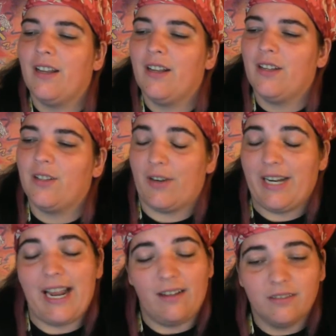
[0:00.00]
so
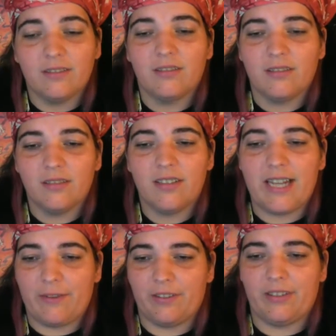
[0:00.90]
yeah.
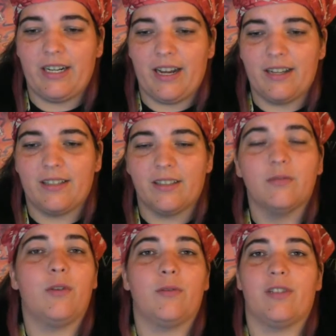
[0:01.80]
Definitely, guys.
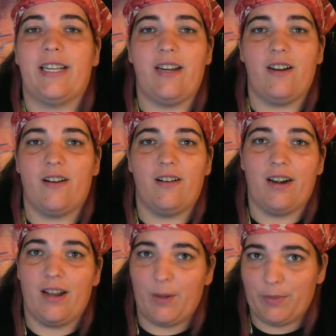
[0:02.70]
We'll see y'all
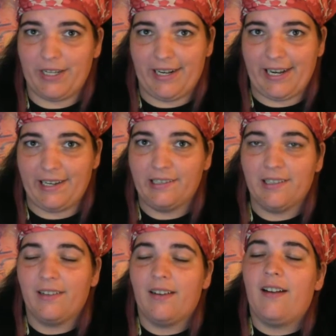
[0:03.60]
at Hub City.
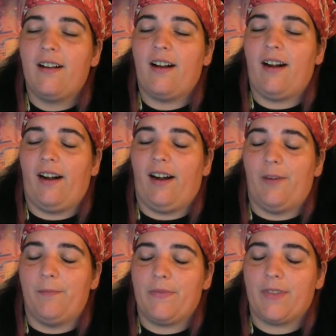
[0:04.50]
Possibly